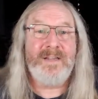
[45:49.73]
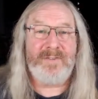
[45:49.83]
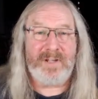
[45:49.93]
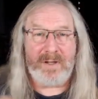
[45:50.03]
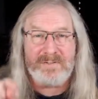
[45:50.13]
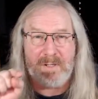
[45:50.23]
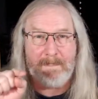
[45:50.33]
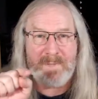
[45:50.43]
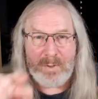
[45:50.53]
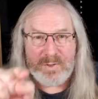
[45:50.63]
If you go to the
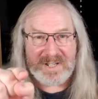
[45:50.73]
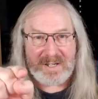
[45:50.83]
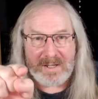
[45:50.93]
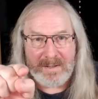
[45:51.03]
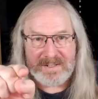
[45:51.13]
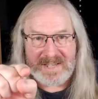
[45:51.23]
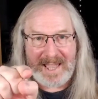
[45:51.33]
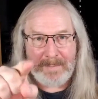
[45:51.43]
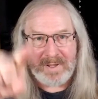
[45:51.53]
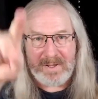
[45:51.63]
music
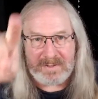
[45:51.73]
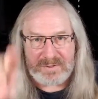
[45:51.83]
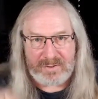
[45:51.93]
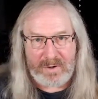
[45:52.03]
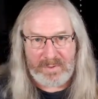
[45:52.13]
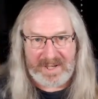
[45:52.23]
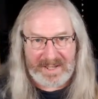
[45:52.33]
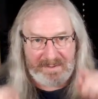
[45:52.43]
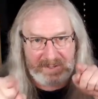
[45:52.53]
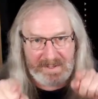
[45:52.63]
tab and scroll
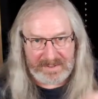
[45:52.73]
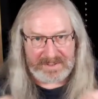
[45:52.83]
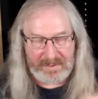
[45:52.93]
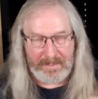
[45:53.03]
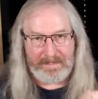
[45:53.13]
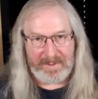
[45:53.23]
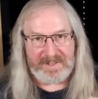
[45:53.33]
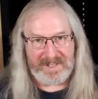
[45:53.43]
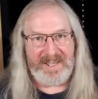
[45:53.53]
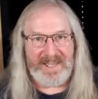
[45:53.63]
down, the
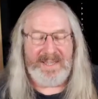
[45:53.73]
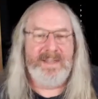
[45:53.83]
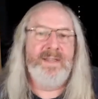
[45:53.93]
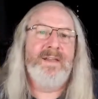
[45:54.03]
songbooks are there,